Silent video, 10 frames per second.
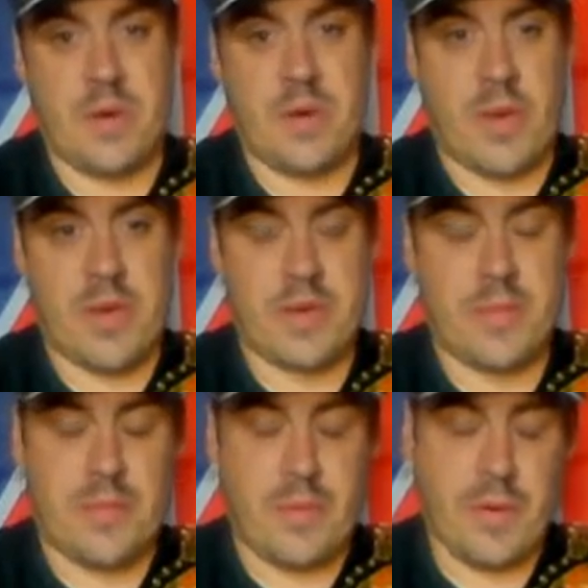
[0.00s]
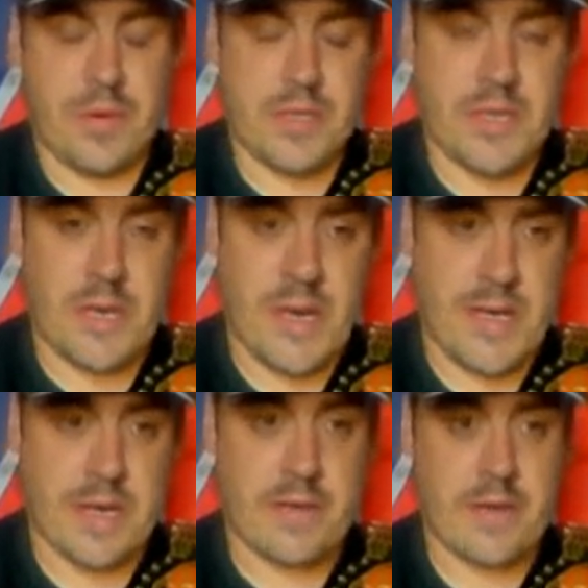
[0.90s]
all bad, but I
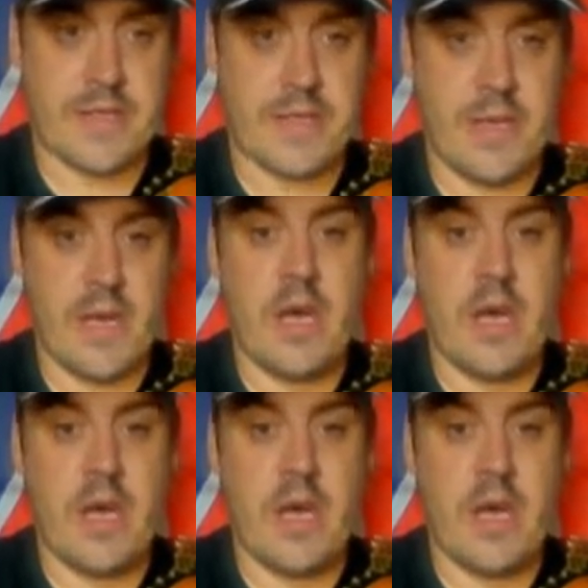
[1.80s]
digress.